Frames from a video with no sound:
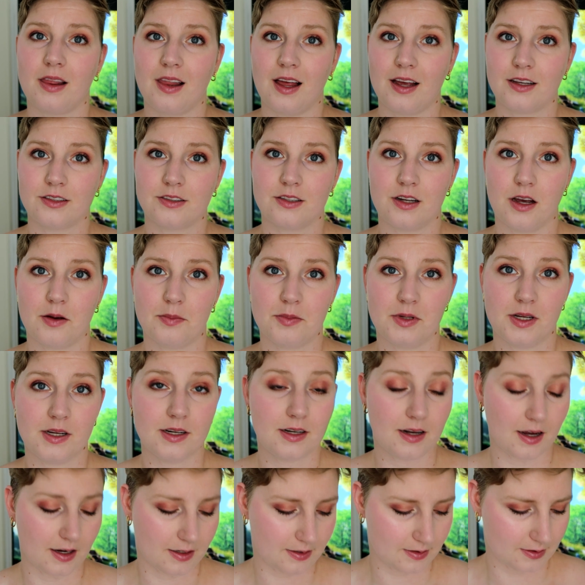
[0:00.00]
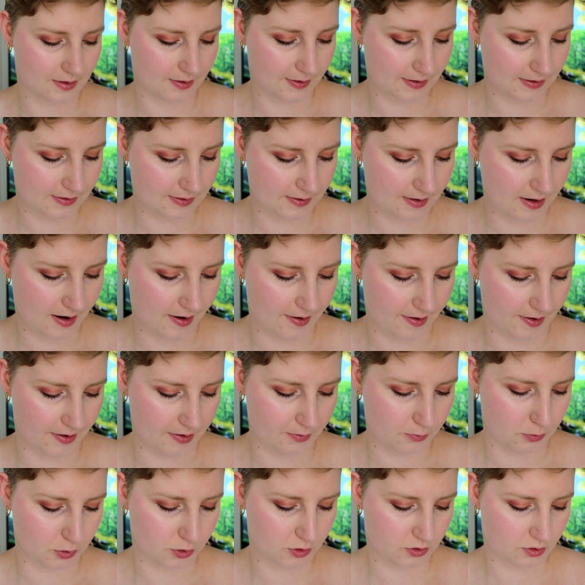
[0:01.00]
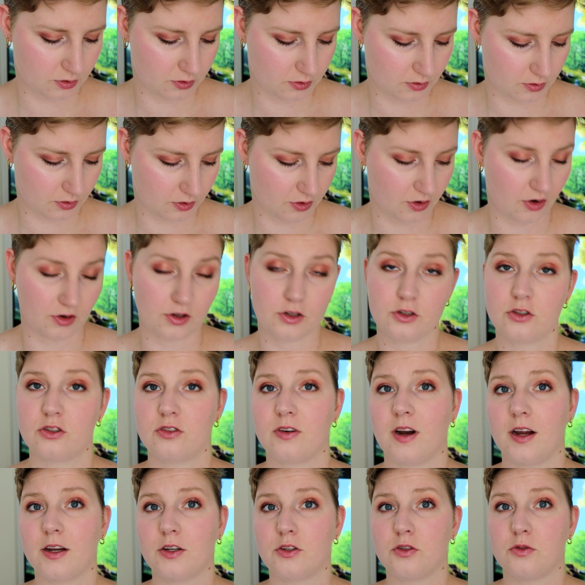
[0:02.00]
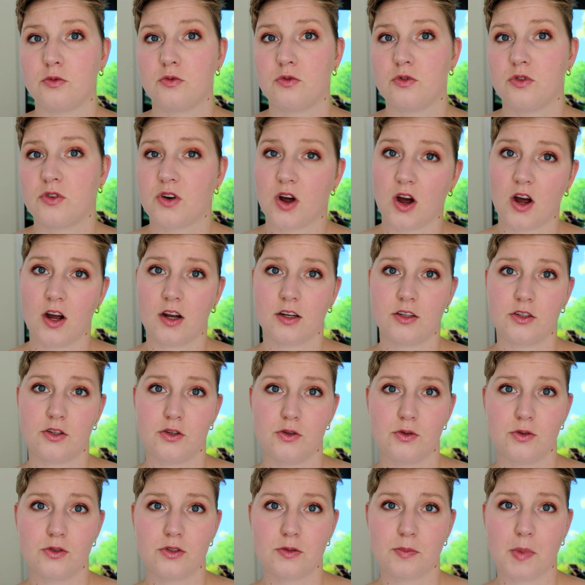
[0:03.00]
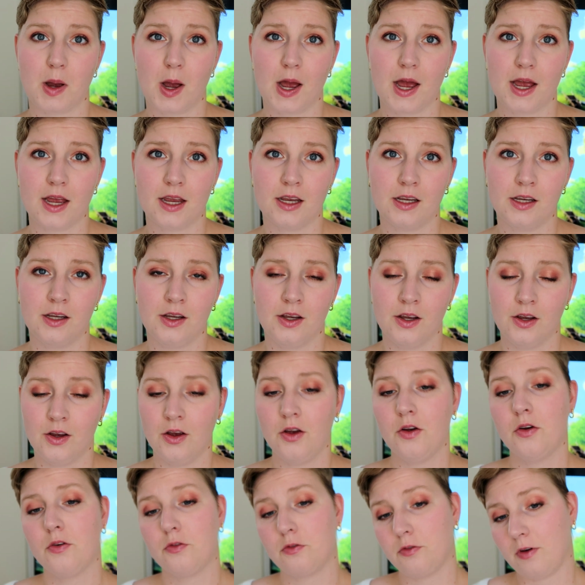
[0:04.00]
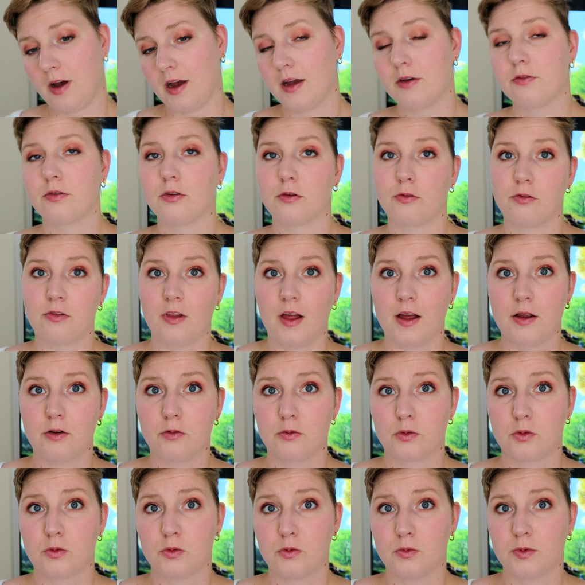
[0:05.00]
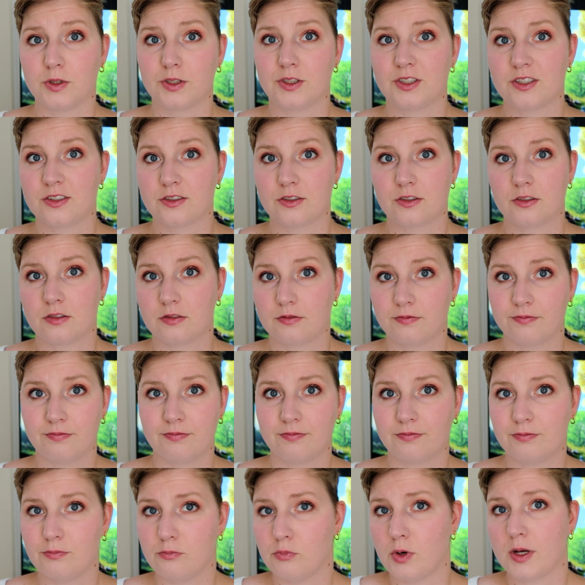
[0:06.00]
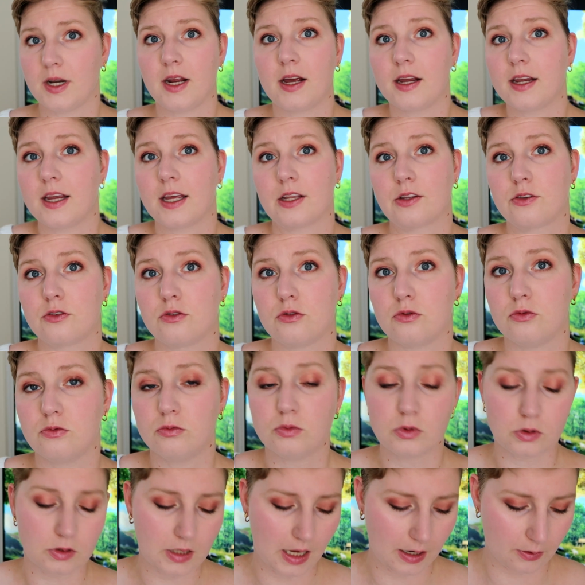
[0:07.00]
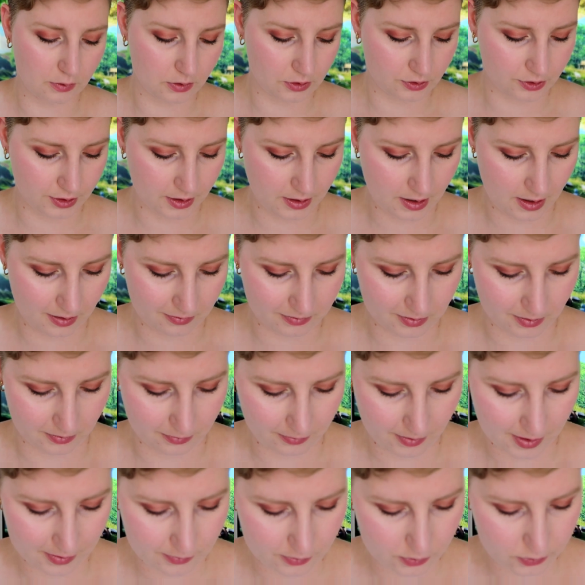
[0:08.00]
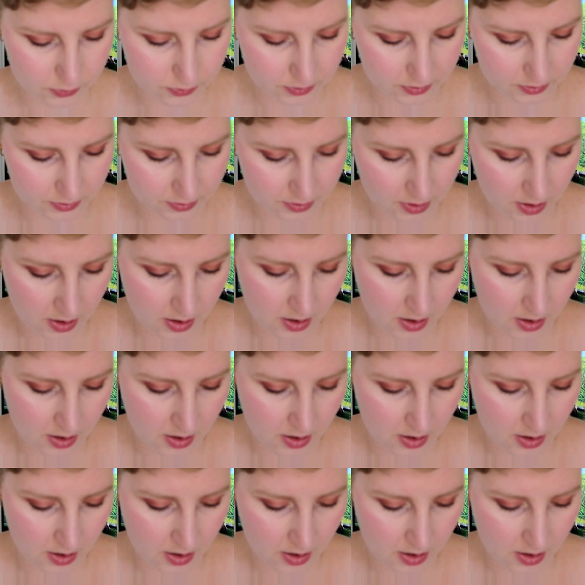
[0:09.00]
last update I said I was gonna try to not use my 5 or flight rule, which is when I get to roll out a shade after 5 uses,